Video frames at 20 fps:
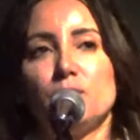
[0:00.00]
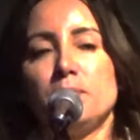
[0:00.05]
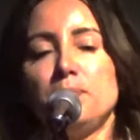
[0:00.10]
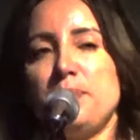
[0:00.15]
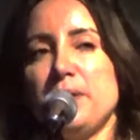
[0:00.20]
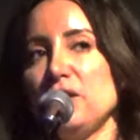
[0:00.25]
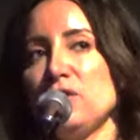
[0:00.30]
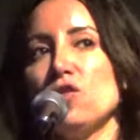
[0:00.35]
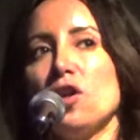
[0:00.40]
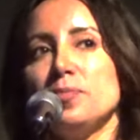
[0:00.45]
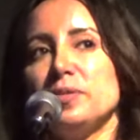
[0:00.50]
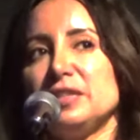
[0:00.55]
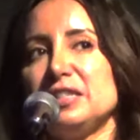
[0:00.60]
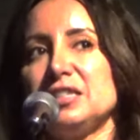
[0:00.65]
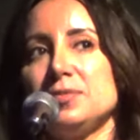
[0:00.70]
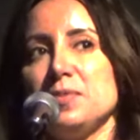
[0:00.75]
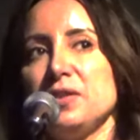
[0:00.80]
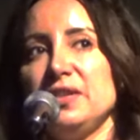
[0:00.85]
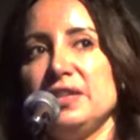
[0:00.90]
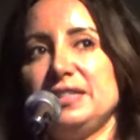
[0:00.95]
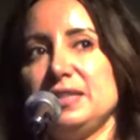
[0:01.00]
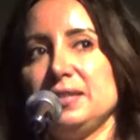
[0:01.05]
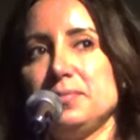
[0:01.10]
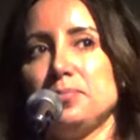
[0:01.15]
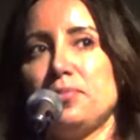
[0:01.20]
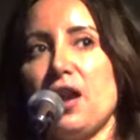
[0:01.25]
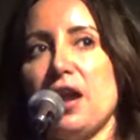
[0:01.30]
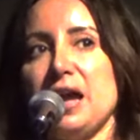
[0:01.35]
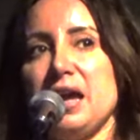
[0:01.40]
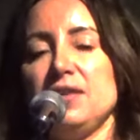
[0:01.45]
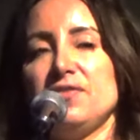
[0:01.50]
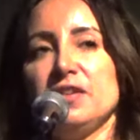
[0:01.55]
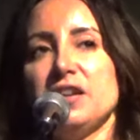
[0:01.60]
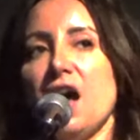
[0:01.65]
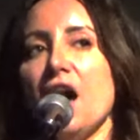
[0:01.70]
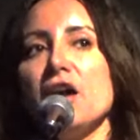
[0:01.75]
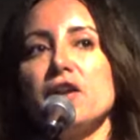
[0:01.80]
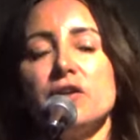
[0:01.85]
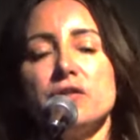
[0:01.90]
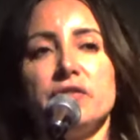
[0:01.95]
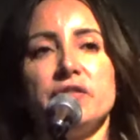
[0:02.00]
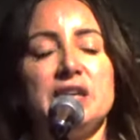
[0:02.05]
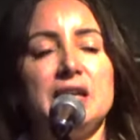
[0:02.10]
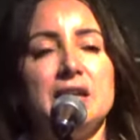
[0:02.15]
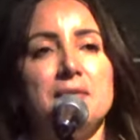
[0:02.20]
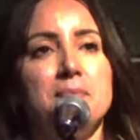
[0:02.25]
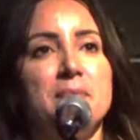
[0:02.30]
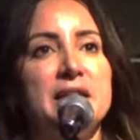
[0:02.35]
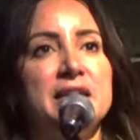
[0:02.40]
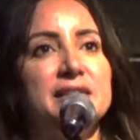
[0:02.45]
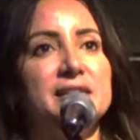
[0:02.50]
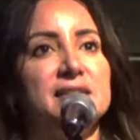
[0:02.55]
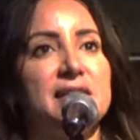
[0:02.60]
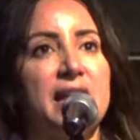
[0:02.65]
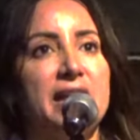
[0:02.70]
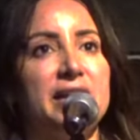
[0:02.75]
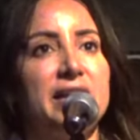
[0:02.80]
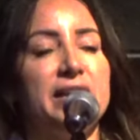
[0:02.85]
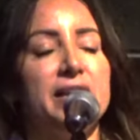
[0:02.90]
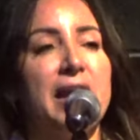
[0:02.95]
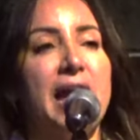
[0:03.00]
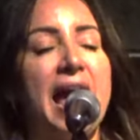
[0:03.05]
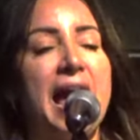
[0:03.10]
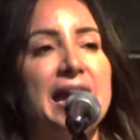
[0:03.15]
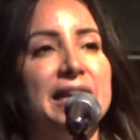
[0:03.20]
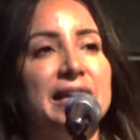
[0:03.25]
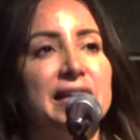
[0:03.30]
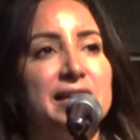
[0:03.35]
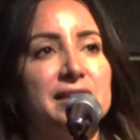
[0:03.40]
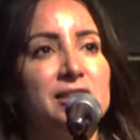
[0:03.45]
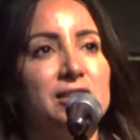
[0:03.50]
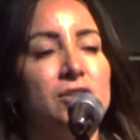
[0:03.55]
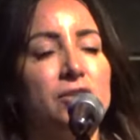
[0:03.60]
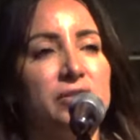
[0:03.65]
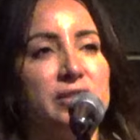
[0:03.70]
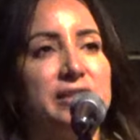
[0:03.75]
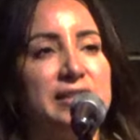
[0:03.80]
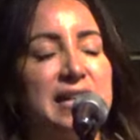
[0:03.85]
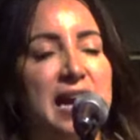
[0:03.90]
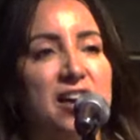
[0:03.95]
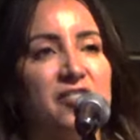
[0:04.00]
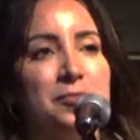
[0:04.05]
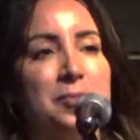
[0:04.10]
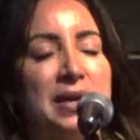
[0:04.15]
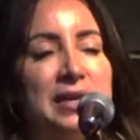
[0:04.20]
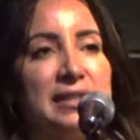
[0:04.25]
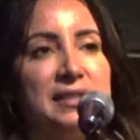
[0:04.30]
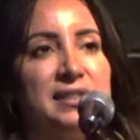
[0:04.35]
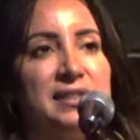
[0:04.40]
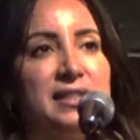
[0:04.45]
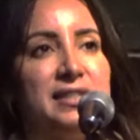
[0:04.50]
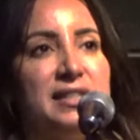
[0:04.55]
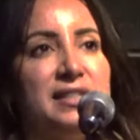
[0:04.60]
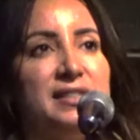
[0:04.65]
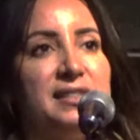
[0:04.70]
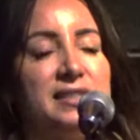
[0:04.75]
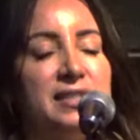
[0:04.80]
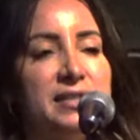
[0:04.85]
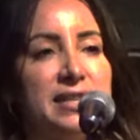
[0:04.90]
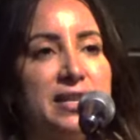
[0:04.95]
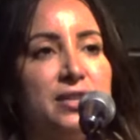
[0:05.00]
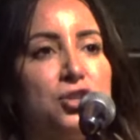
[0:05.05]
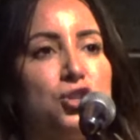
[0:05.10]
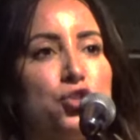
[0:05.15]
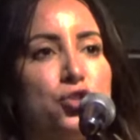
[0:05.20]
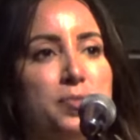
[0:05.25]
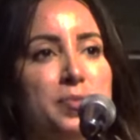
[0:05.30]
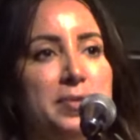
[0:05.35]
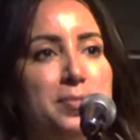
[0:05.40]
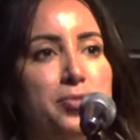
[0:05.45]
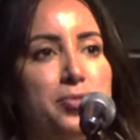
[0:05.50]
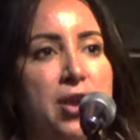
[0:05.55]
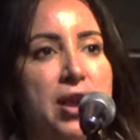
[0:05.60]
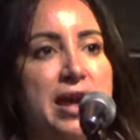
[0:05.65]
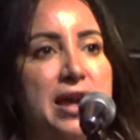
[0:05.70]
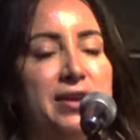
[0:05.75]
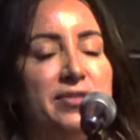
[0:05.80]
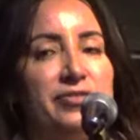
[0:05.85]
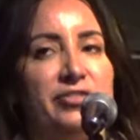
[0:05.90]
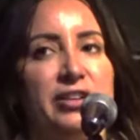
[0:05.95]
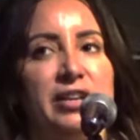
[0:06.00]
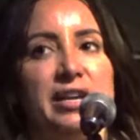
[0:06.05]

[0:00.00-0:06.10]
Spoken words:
Ben Robert Smith isn't brave, and I don't think me saying, hey, let's not starve Palestinians to death should be brave.